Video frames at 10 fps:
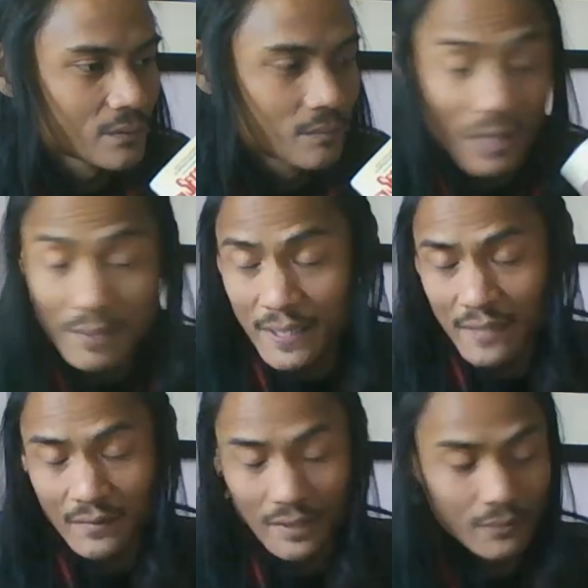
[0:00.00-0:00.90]
My
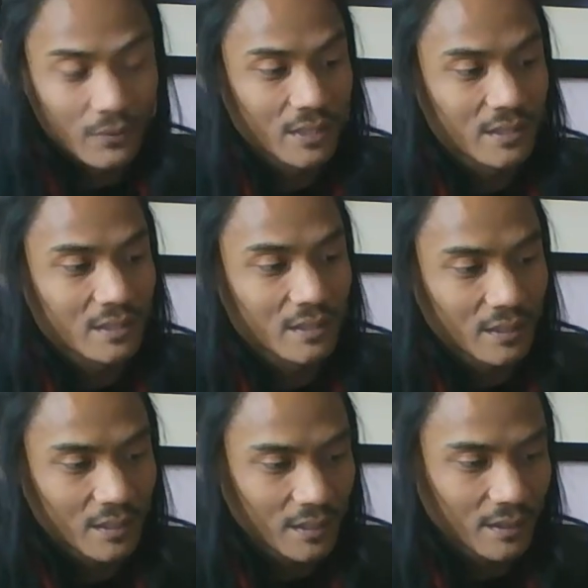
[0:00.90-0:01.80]
path, anyways,
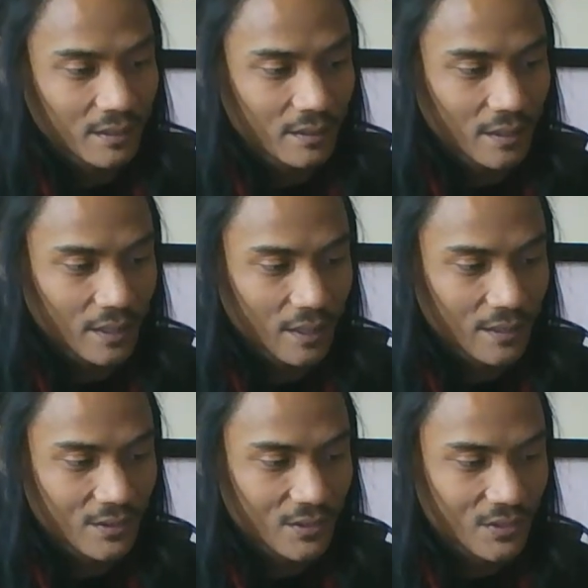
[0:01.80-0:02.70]

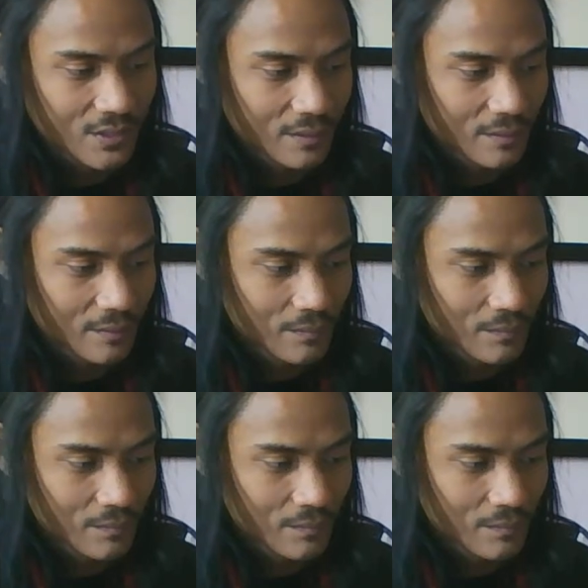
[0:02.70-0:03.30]
is to